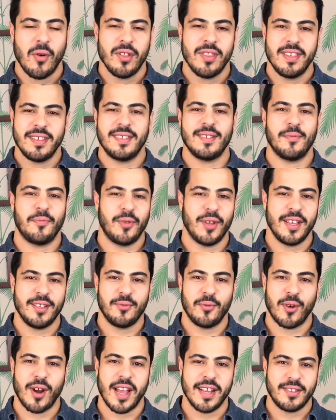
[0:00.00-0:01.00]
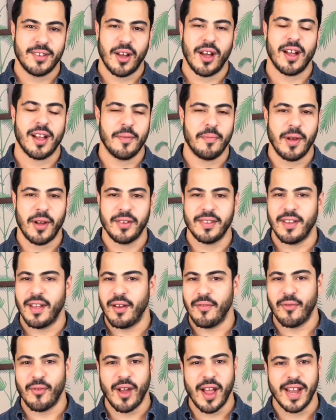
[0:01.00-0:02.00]
This is the place where I talk about
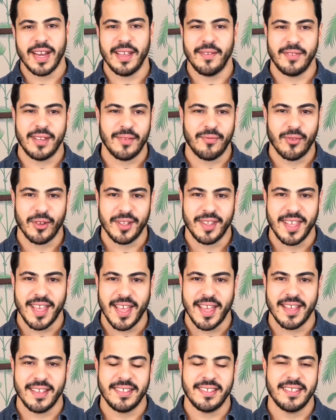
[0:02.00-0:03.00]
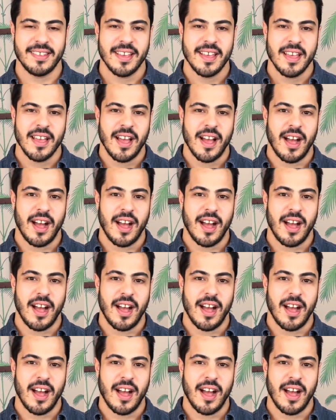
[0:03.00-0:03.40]
a variety of different things.